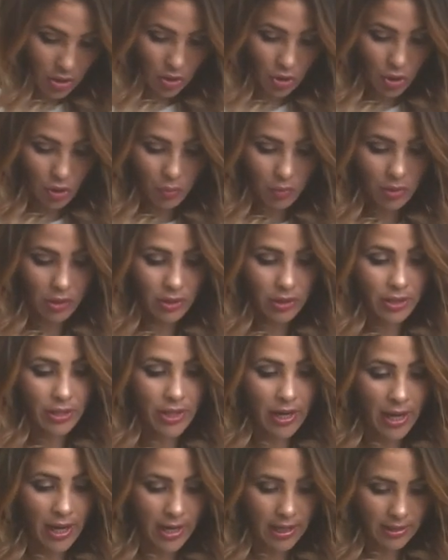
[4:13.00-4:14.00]
you will
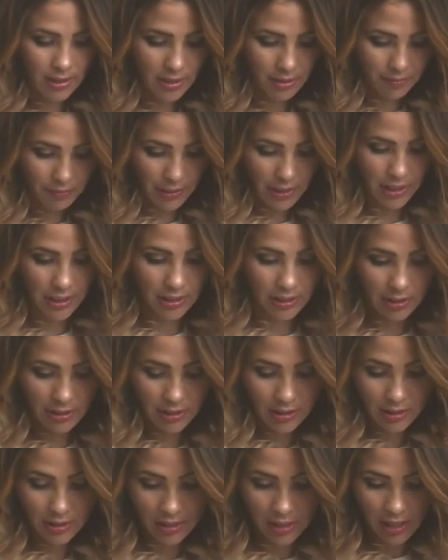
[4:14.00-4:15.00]
not be
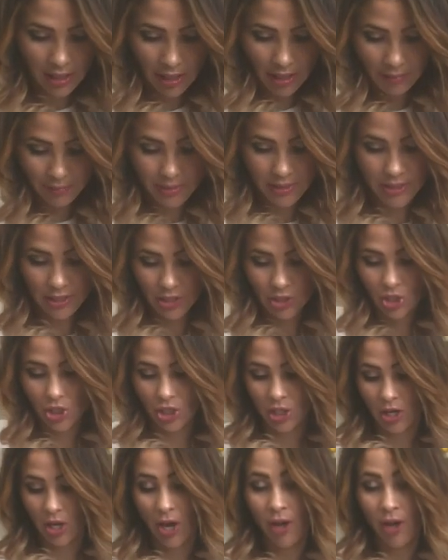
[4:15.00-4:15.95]
stitching